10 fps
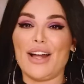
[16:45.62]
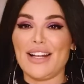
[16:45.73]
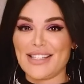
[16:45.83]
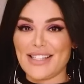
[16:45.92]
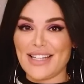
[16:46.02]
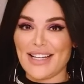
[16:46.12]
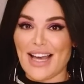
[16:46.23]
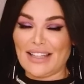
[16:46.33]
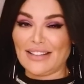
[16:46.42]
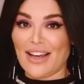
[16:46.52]
Honestly,
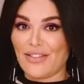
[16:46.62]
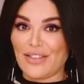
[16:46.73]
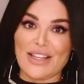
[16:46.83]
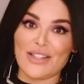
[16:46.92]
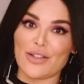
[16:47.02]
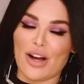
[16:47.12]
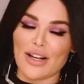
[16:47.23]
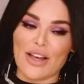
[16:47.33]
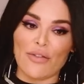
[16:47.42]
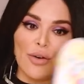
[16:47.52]
I love these
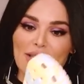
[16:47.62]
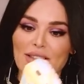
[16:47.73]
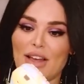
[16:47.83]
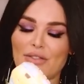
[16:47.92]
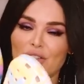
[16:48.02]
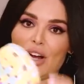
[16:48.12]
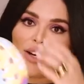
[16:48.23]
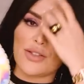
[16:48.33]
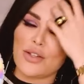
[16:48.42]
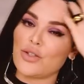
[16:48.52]
Crocs. I've always loved
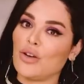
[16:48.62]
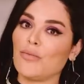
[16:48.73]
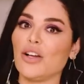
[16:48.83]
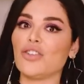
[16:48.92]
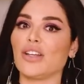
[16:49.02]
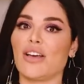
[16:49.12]
Crocs so much.